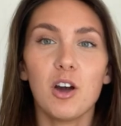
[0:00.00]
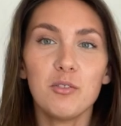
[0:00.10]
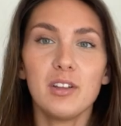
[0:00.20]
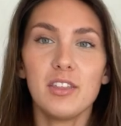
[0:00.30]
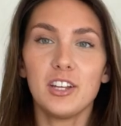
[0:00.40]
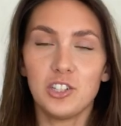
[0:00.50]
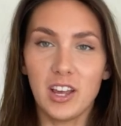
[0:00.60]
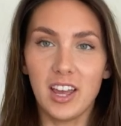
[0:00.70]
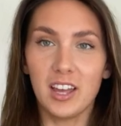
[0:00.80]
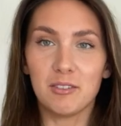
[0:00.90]
hopefully this
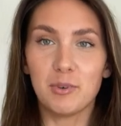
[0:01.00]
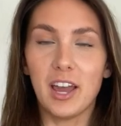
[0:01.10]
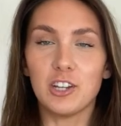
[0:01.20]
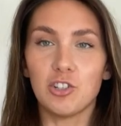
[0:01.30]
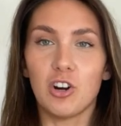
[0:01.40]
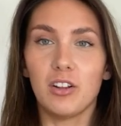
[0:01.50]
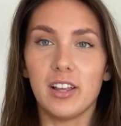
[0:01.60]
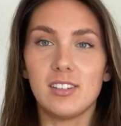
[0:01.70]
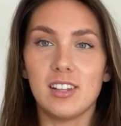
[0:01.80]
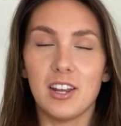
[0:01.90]
year we get
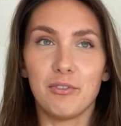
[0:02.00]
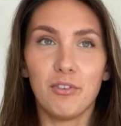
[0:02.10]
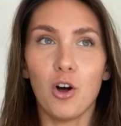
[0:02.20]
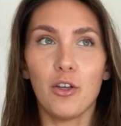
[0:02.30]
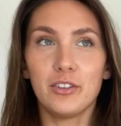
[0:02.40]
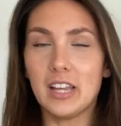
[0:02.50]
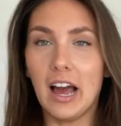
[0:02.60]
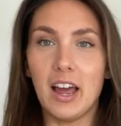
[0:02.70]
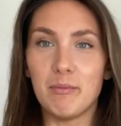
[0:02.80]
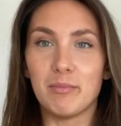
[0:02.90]
shortlisted. 4th
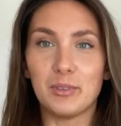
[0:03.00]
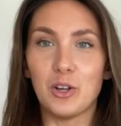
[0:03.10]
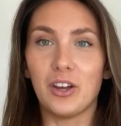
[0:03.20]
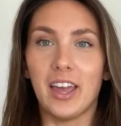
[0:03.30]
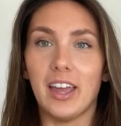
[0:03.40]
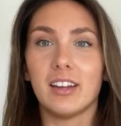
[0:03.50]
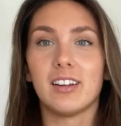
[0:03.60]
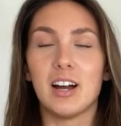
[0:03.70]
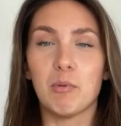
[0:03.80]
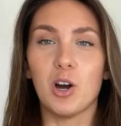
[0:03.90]
time lucky,
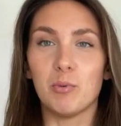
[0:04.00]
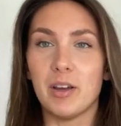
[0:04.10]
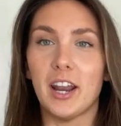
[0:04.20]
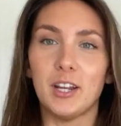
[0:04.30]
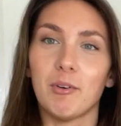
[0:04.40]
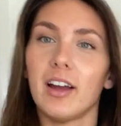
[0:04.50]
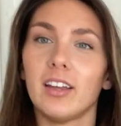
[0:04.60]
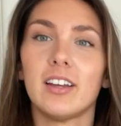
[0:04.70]
I'm hoping anyway.